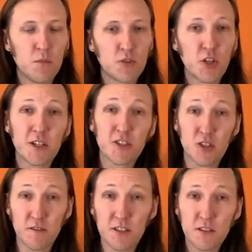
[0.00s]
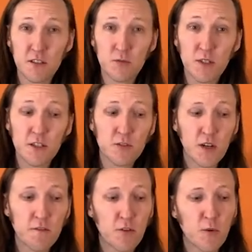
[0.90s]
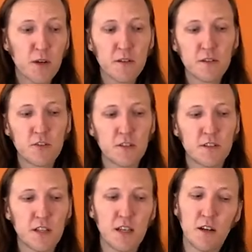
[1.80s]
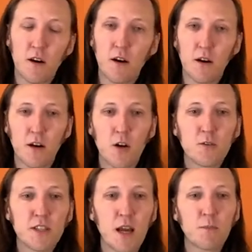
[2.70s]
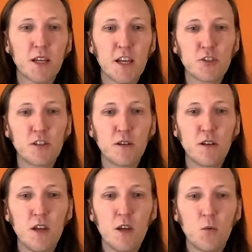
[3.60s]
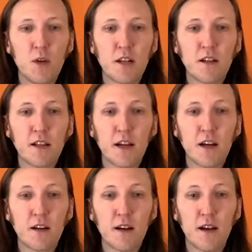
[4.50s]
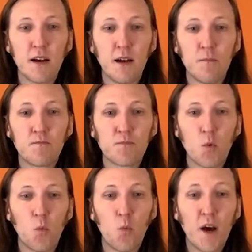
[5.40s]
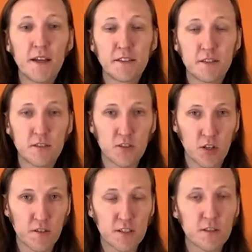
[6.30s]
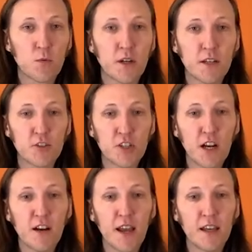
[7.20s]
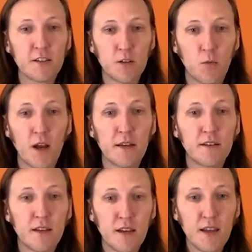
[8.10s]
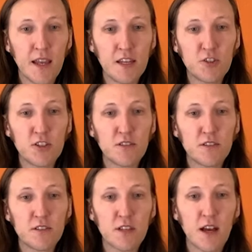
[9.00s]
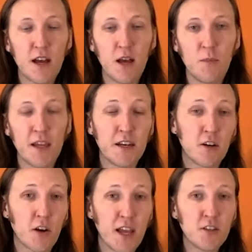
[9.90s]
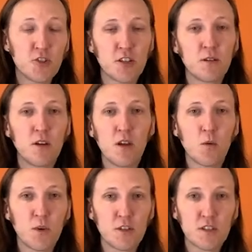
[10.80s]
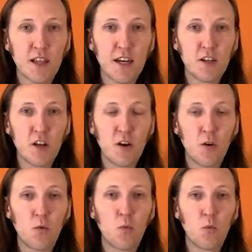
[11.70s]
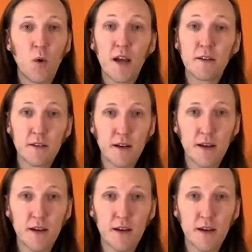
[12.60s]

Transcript: Sharing services is really straightforward. Just in our host application, we declare what services we're going to share and to what engines. And in our engine, we just let it know what